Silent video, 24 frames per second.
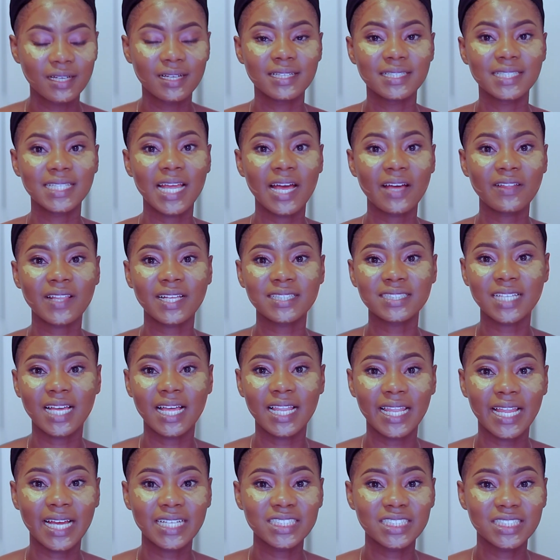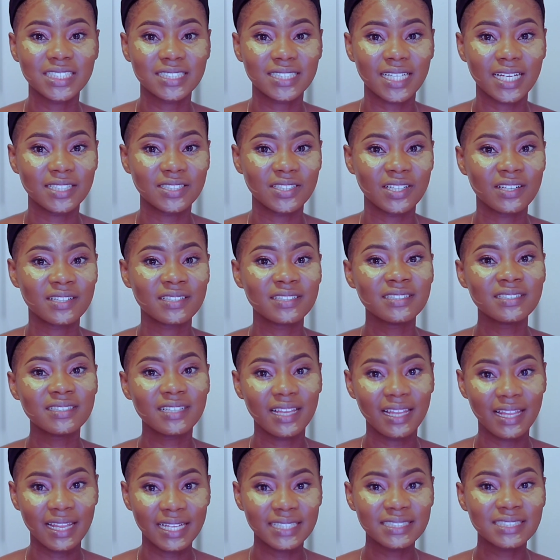Now that our lashes are done,
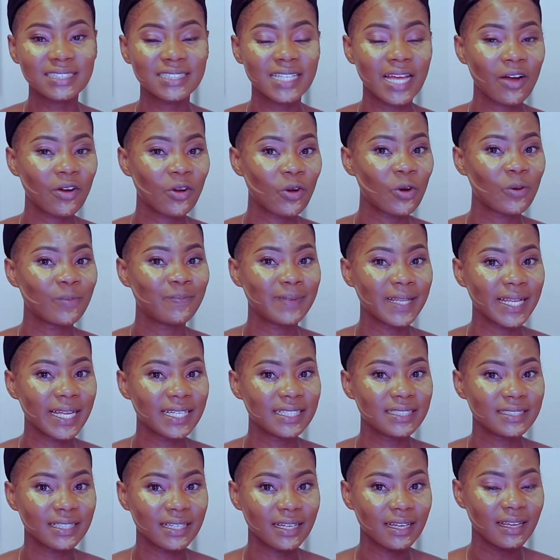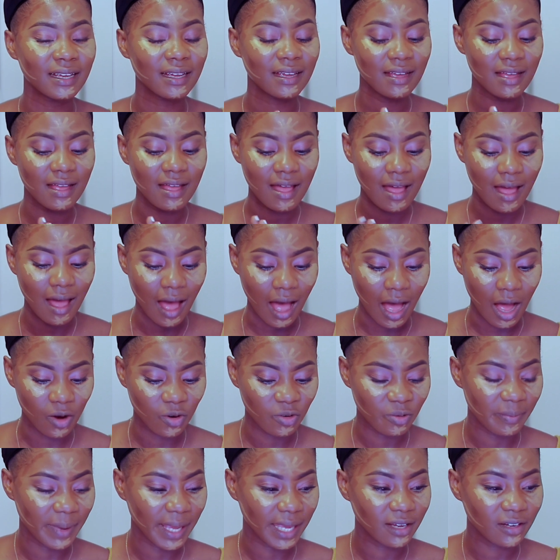let's now go blending
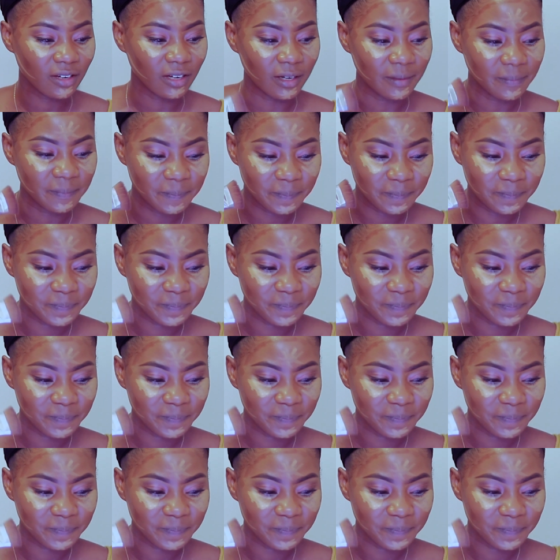our makeup.